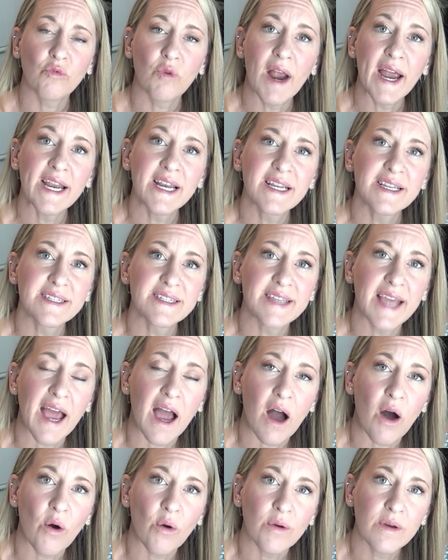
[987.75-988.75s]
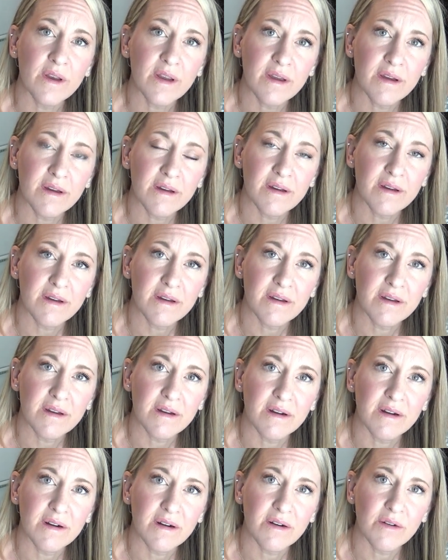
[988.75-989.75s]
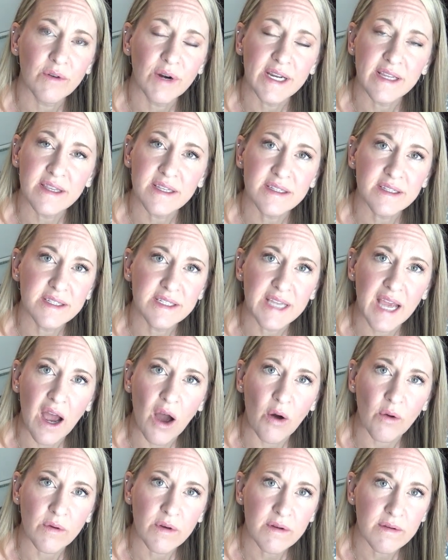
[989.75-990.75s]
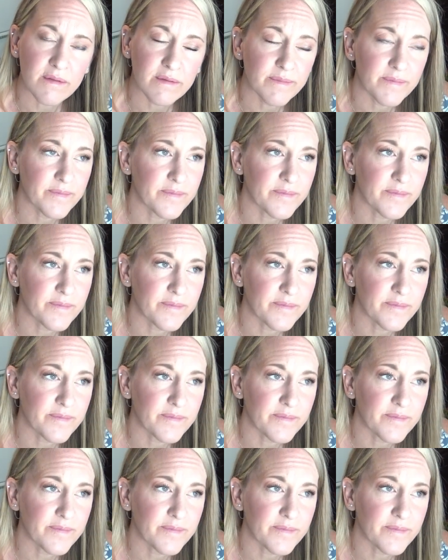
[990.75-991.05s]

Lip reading: Write it down. Write this down.